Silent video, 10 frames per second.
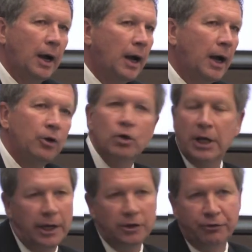I don't
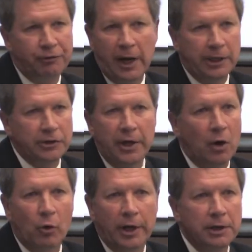kind of define it
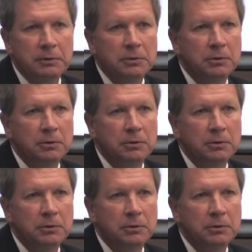that way.